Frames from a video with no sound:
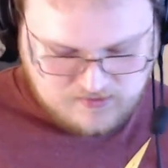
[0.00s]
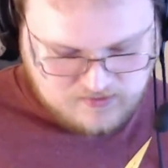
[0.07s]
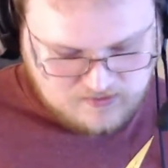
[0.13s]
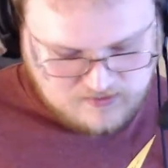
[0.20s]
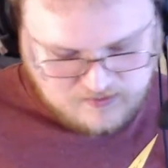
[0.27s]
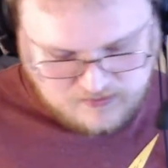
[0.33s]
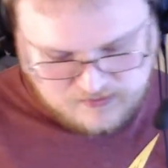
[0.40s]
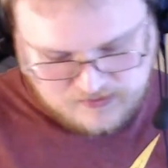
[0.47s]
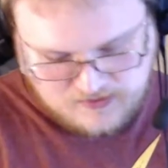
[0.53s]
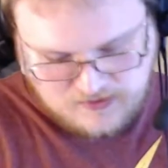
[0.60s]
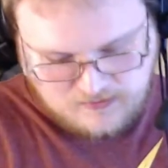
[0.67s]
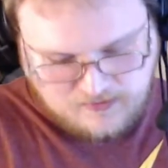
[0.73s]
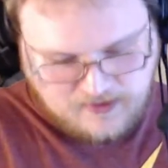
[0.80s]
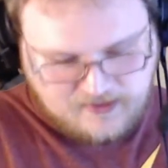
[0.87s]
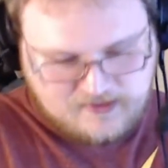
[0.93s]
Of course,
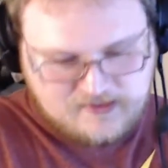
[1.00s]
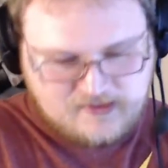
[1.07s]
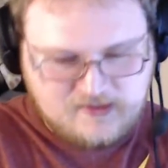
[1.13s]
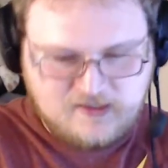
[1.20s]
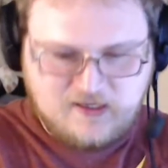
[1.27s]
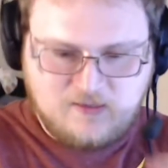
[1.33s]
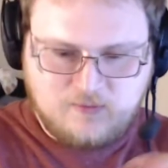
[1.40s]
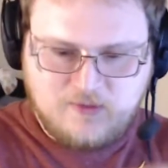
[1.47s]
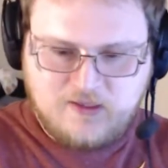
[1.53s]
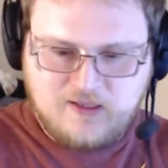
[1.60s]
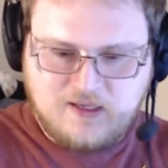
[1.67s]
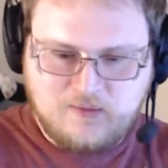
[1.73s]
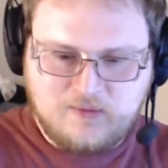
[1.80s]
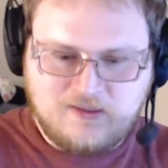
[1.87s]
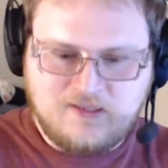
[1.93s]
2X. And I really
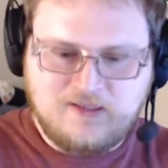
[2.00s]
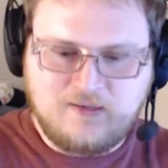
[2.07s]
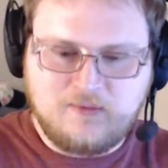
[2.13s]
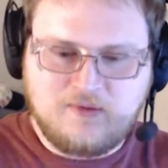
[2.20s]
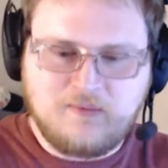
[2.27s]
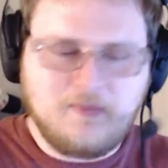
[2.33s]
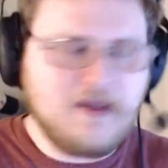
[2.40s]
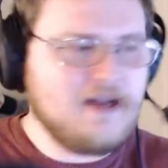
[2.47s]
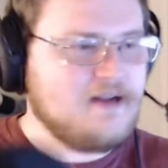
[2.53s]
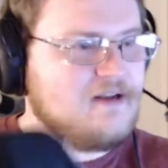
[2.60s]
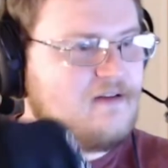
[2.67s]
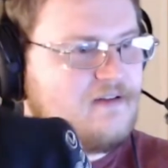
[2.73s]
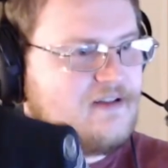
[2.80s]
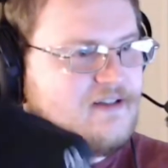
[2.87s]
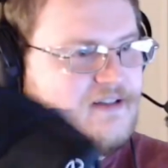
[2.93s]
like what they did with the back
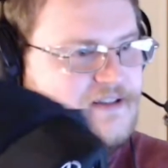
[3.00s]
of it.